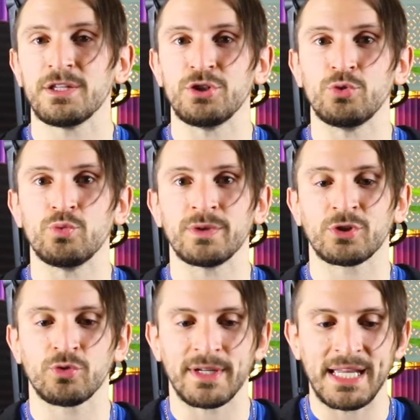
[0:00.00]
You
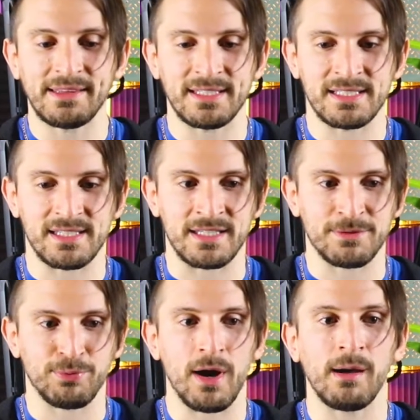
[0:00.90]
create
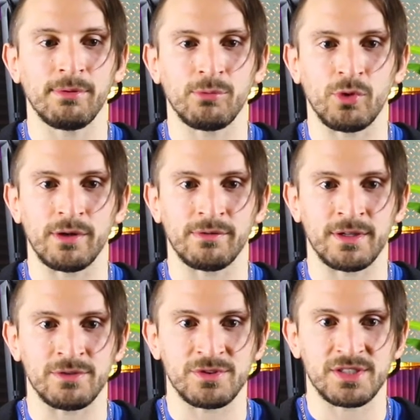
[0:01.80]
this problem where
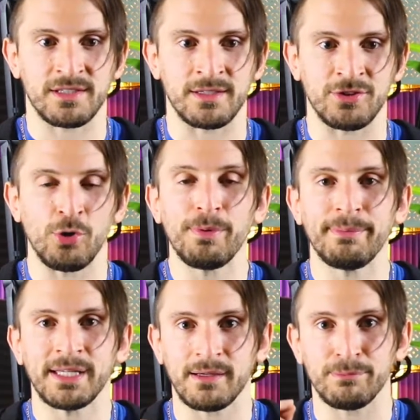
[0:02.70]
the
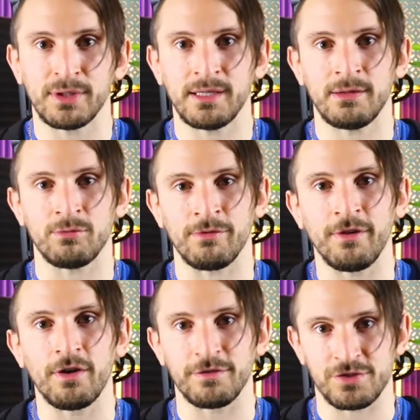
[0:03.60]
dopamine completely
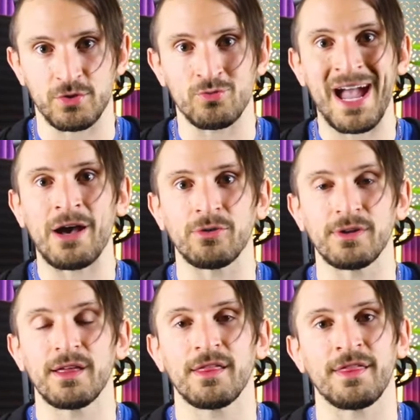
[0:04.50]
revolves
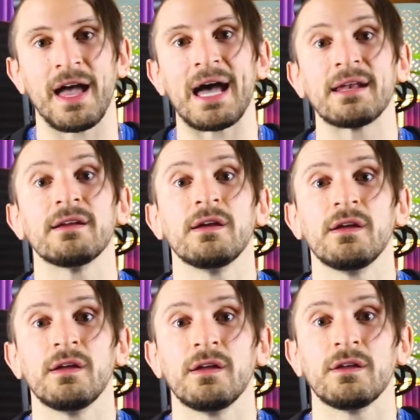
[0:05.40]
around that
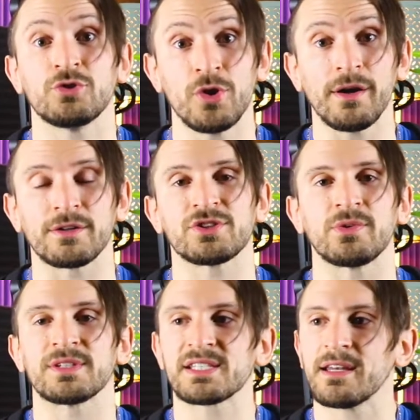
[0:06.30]
drug.
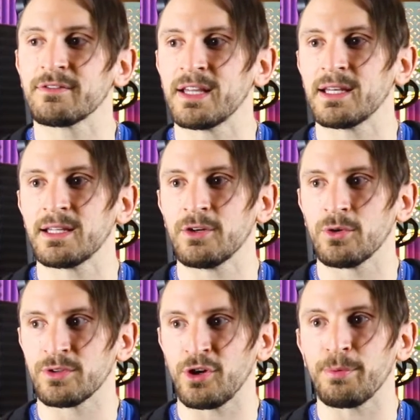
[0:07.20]
So instead of getting
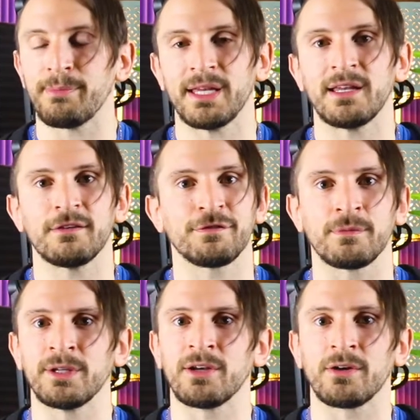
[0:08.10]
your dopamine hit
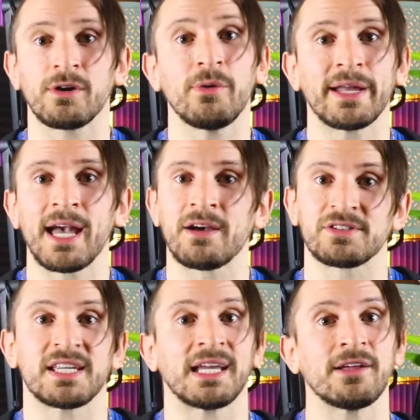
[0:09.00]
from, going out,
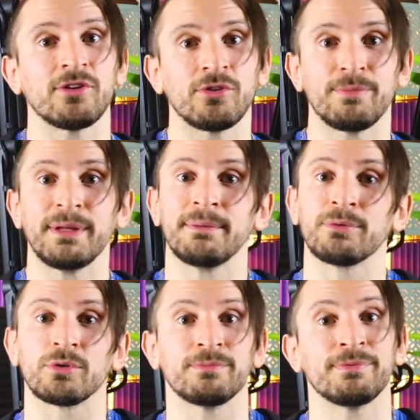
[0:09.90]
saying hello to
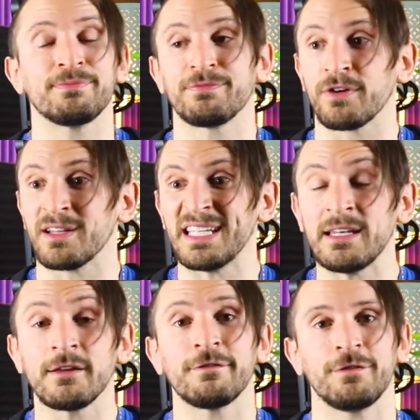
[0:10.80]
people, for
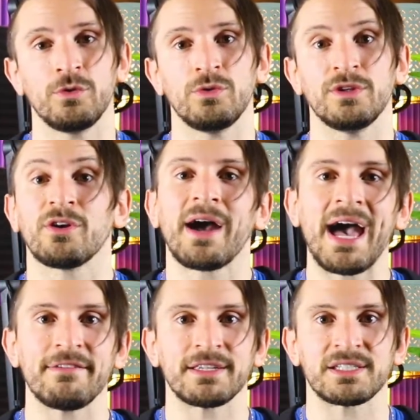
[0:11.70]
eating food,
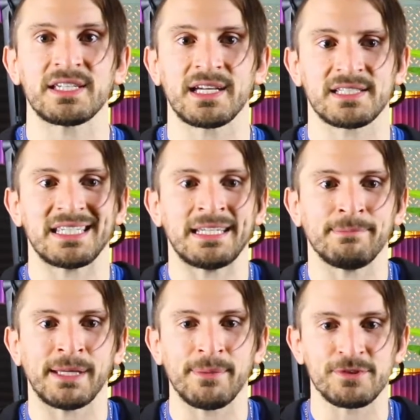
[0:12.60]
having sex,
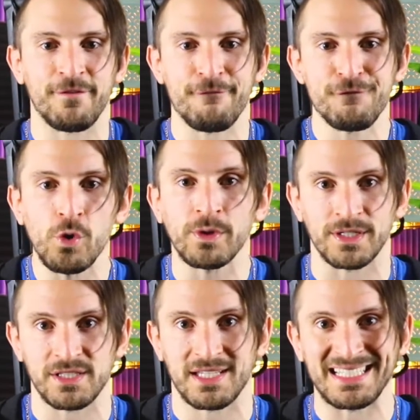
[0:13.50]
it becomes
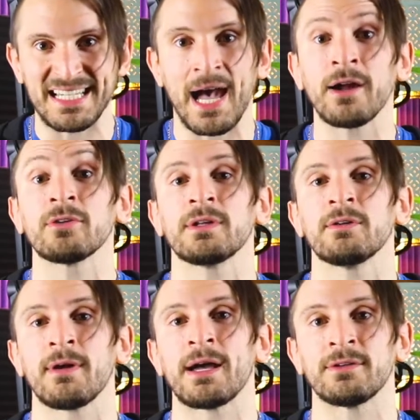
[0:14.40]
focused entirely
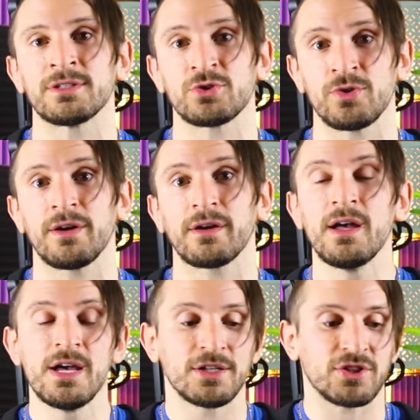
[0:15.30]
around this drug.
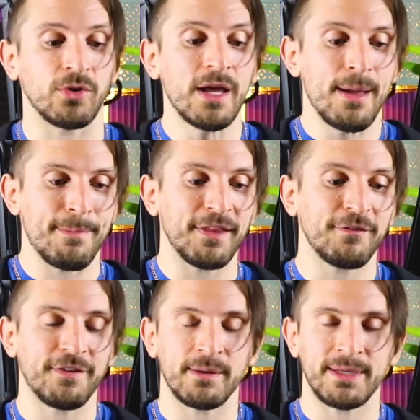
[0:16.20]
So
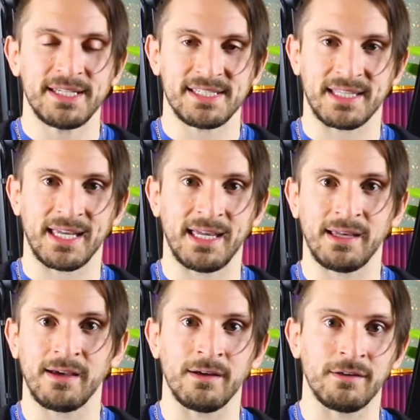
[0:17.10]
methamphetamine is the
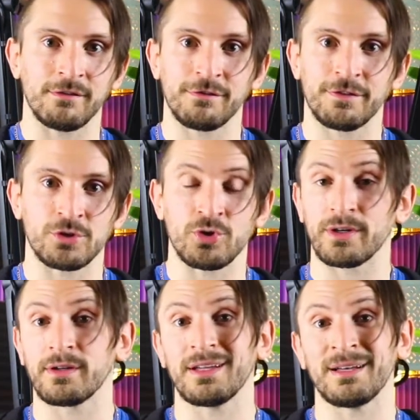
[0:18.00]
king of
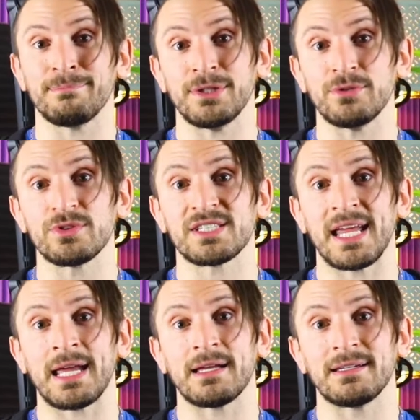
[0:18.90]
drug abuse
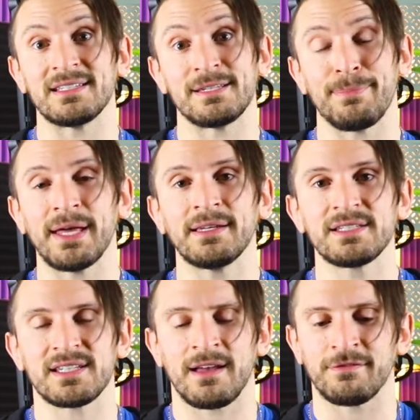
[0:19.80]
and
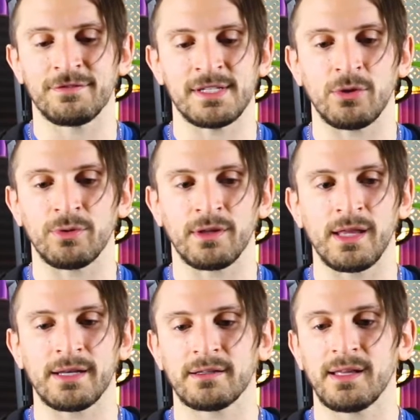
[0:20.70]
dependence. I've dealt with a
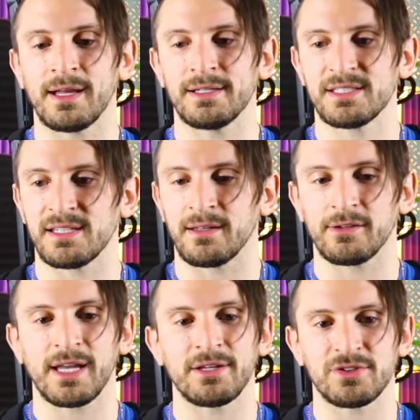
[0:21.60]
lot of clients and
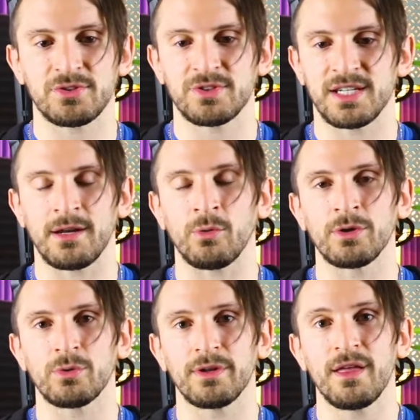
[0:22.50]
other counselors that I
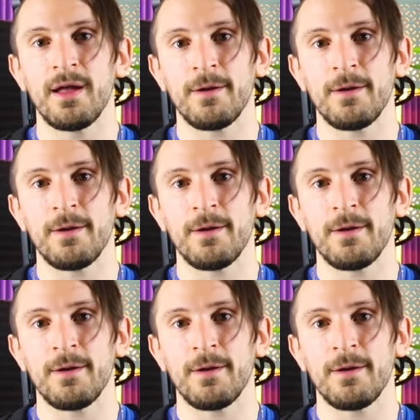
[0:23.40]
work with